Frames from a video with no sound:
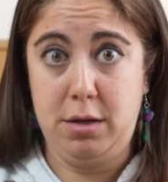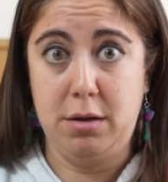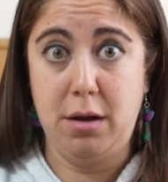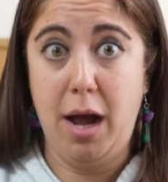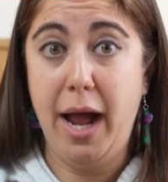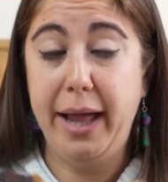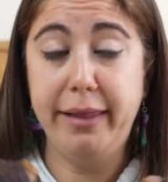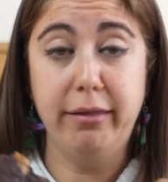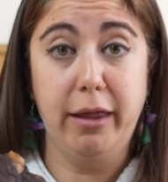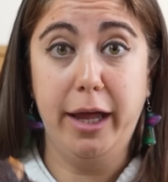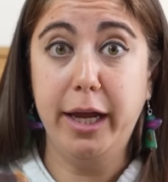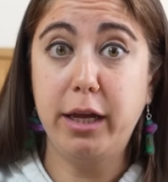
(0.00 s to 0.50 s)

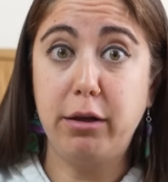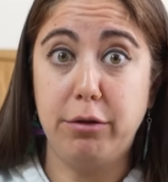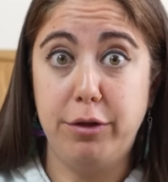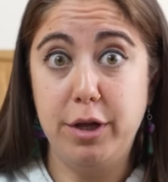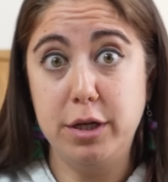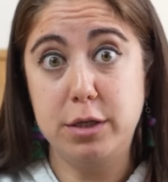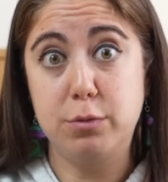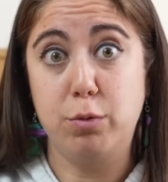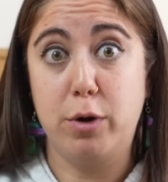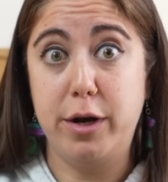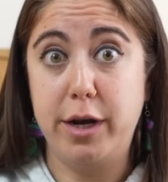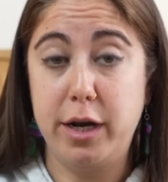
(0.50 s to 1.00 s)
I like
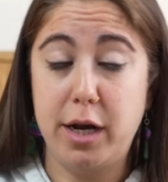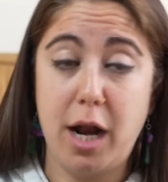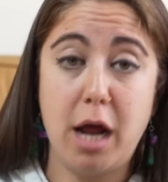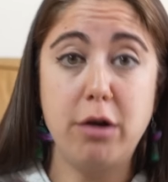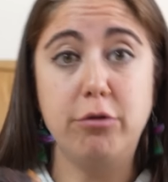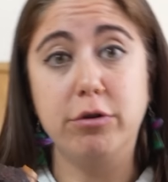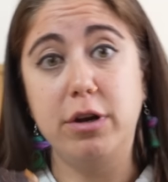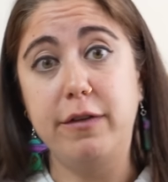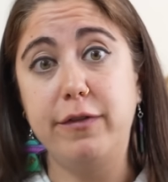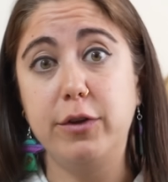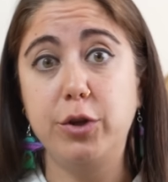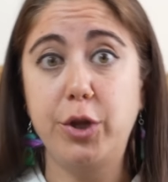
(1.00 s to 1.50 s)
this one and I
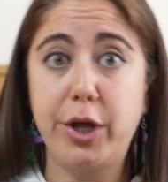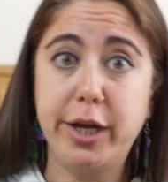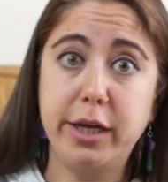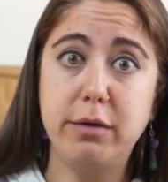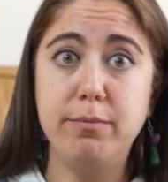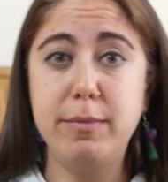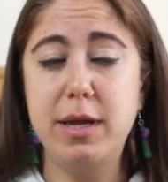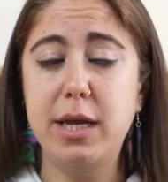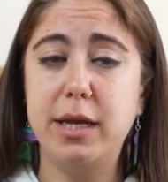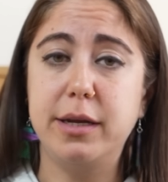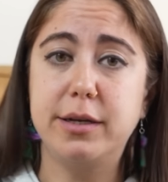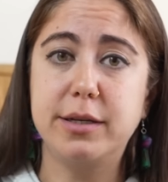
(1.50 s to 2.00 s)
don't even
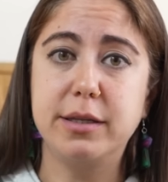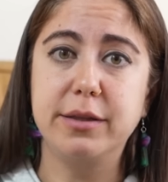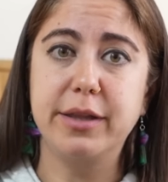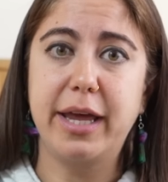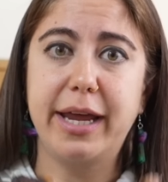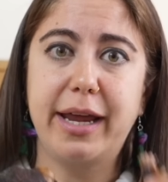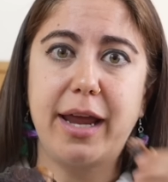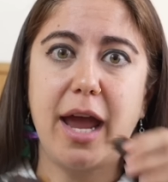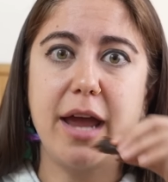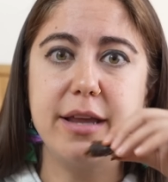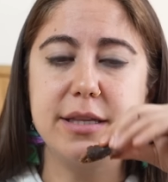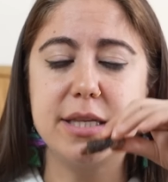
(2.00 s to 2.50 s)
like meat. And
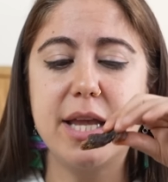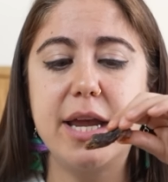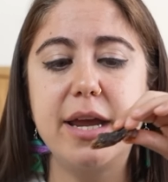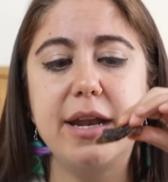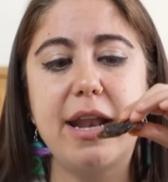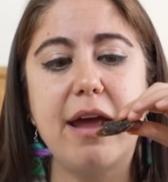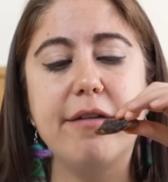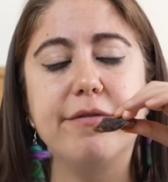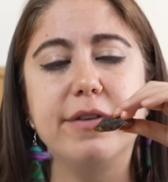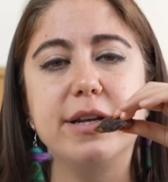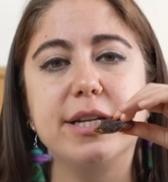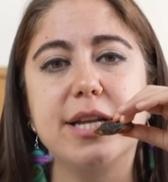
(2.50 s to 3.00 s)
like, I say
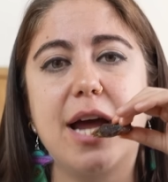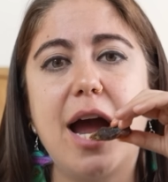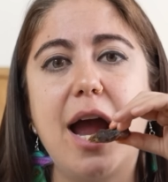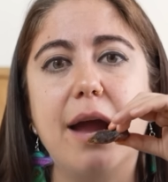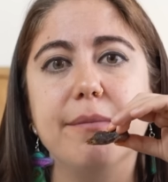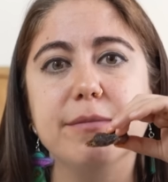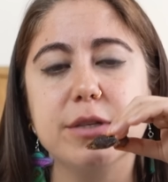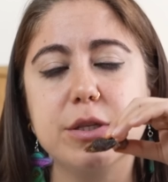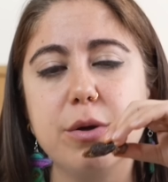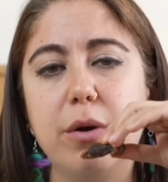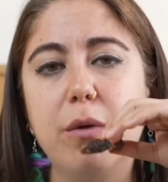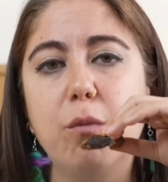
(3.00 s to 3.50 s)
it every
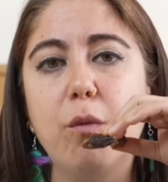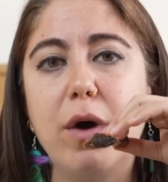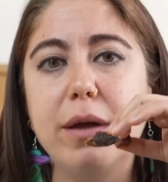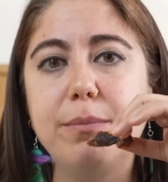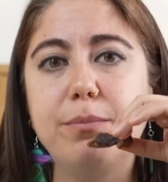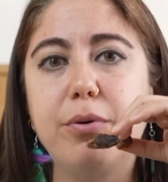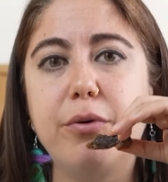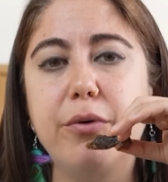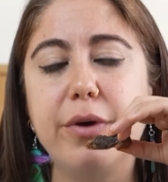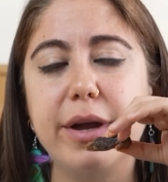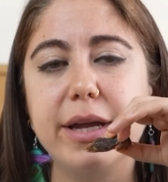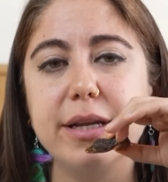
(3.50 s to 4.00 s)
time. So at
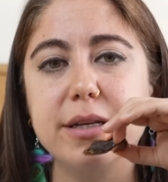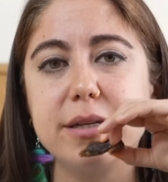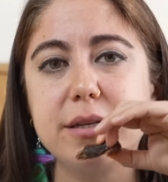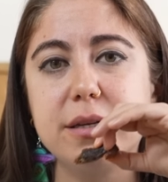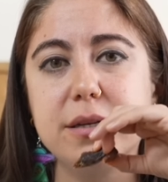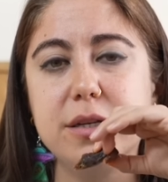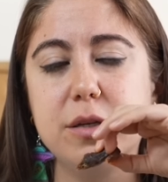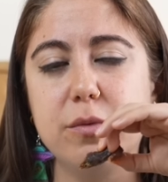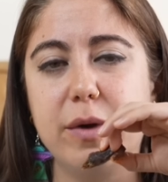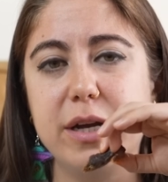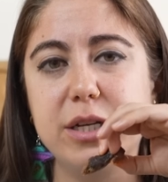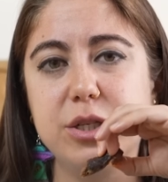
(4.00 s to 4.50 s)
what
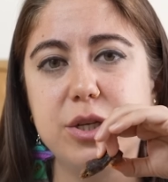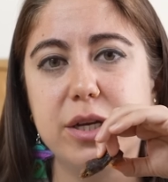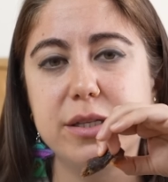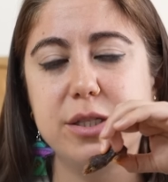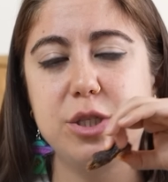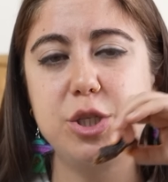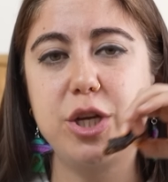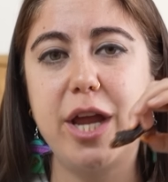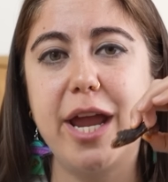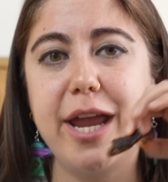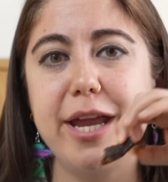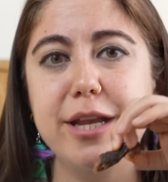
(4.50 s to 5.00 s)
point do I
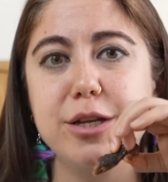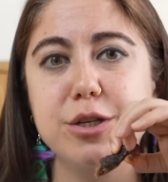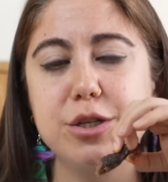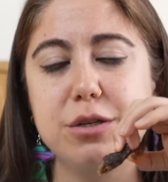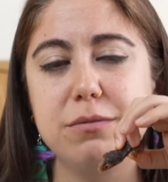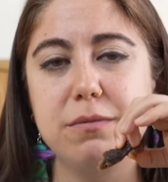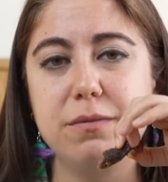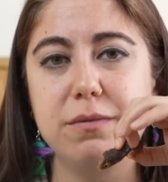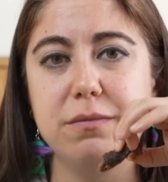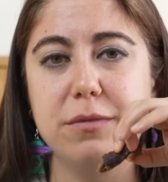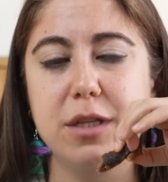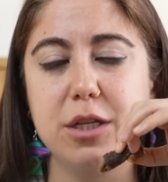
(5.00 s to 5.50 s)
just
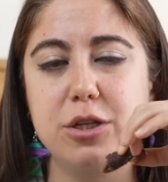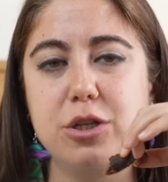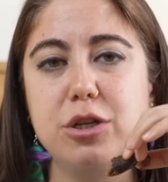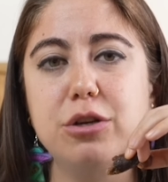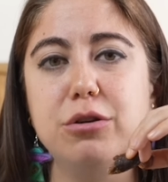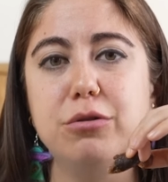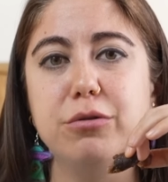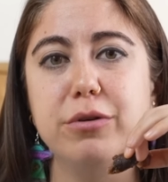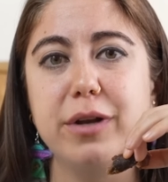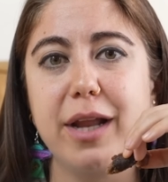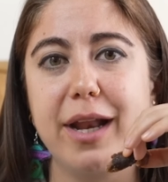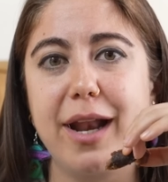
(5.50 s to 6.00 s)
change the
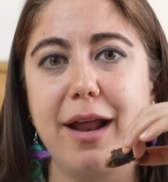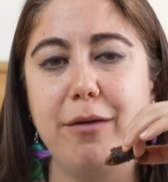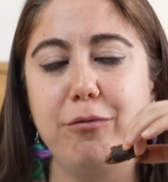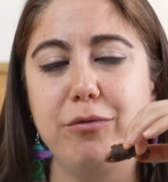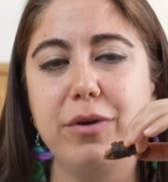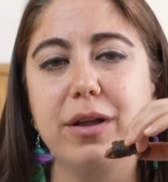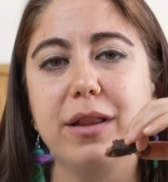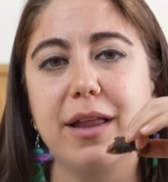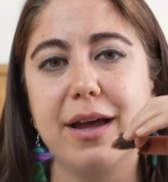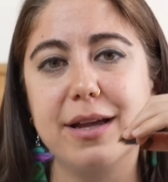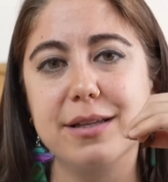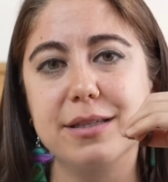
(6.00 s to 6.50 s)
tune and I
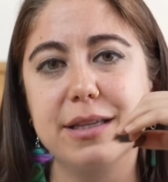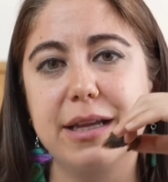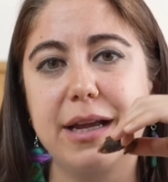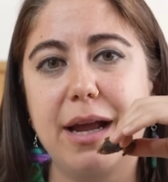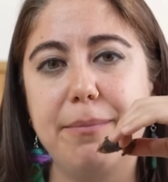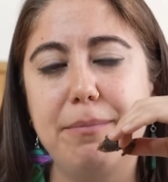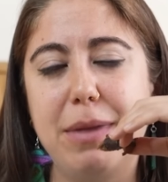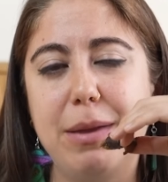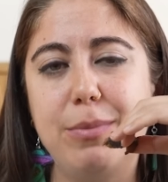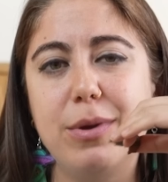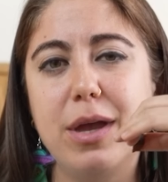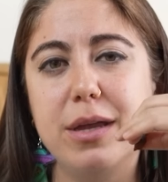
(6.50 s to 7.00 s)
realize
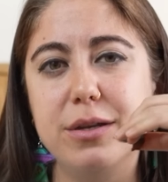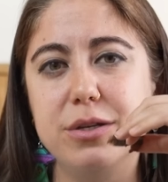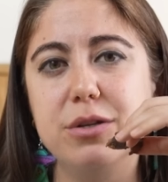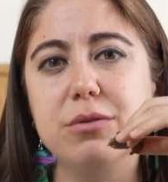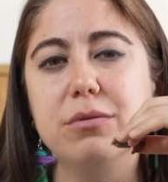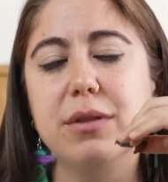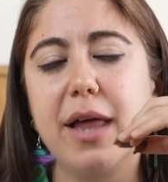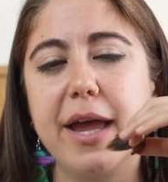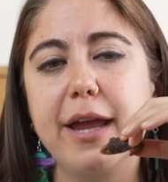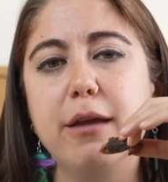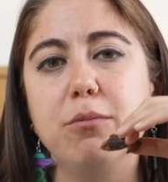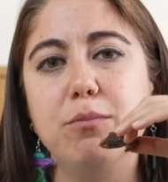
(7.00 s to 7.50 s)
like, maybe I do
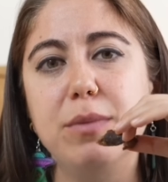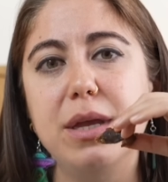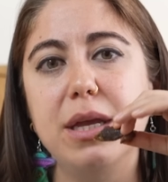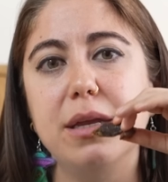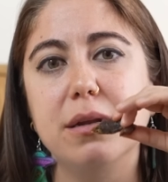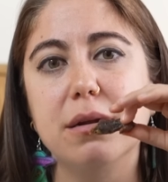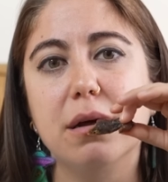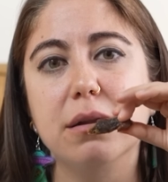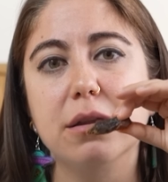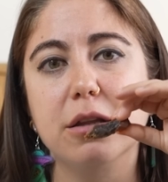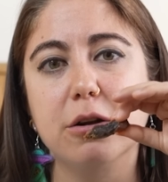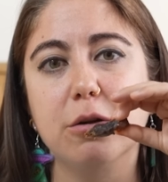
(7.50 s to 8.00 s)
like
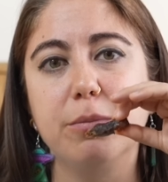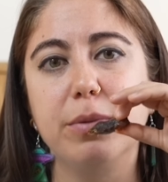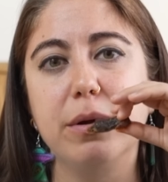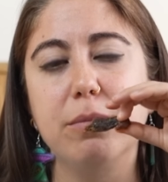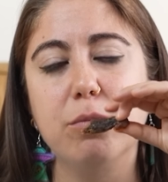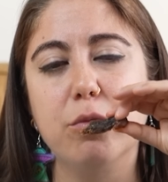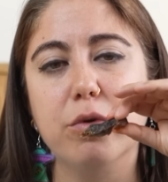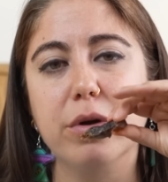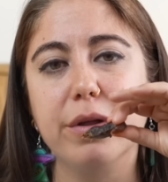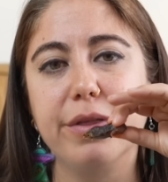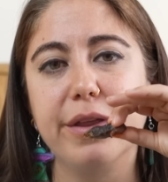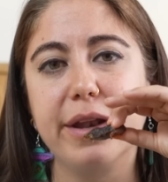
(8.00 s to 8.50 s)
meat a little
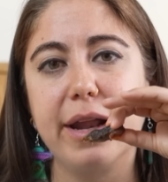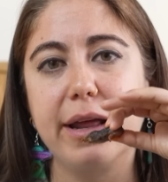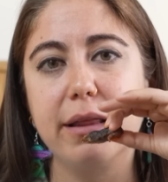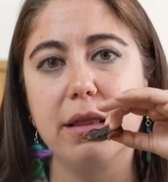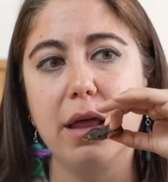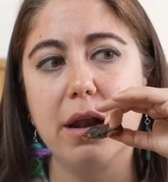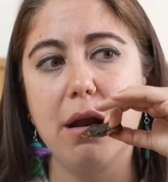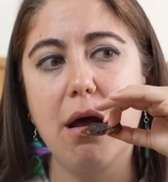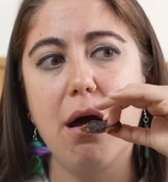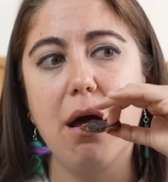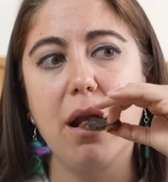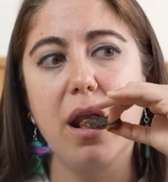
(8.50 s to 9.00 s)
bit more than I
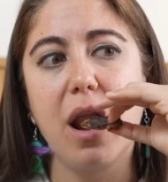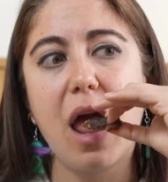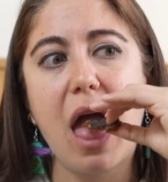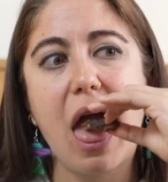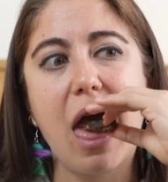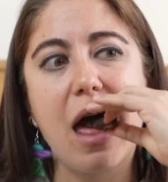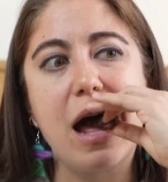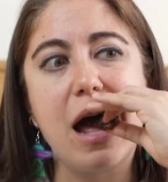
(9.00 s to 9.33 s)
let on.